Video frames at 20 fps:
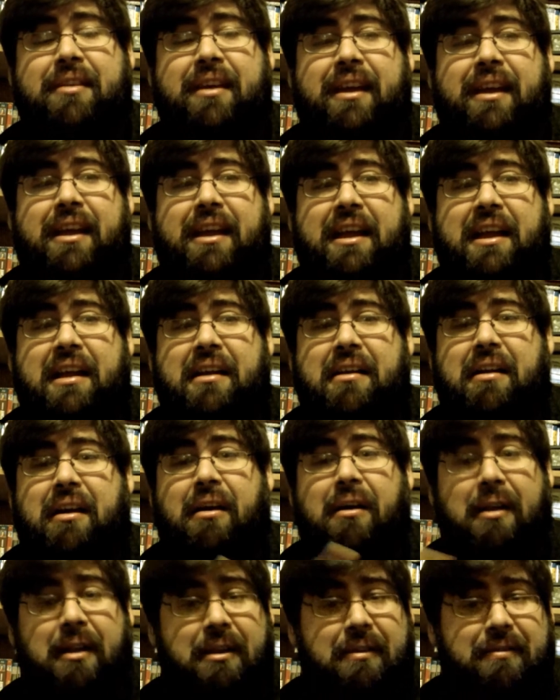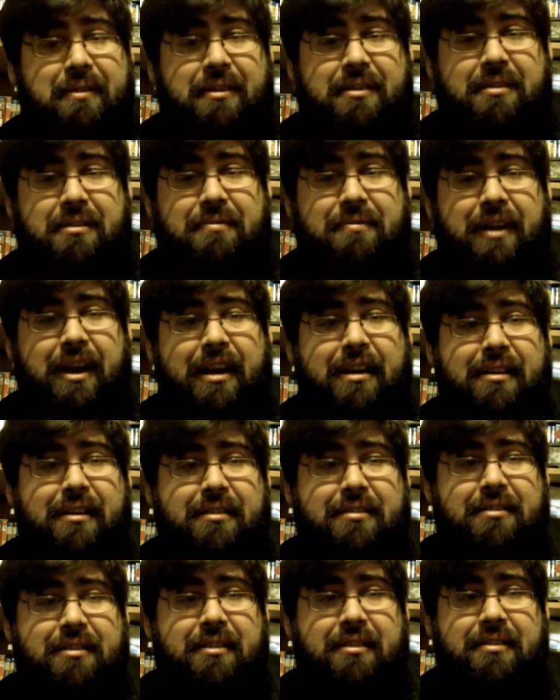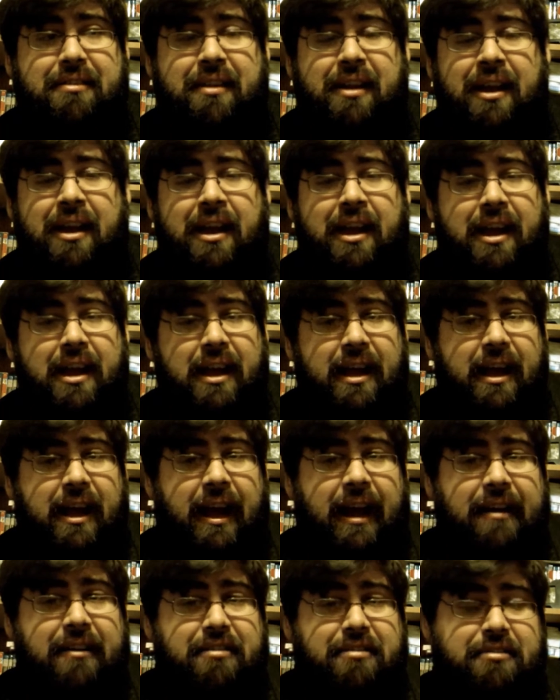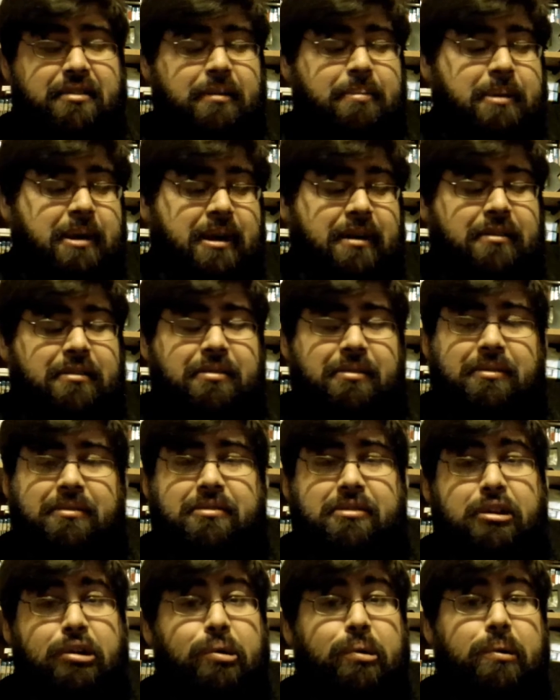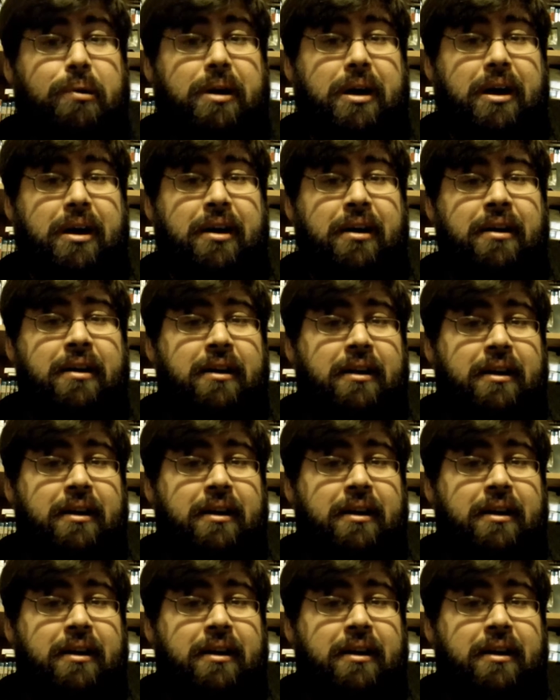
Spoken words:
taking out all of its advantages and stripping it to its core.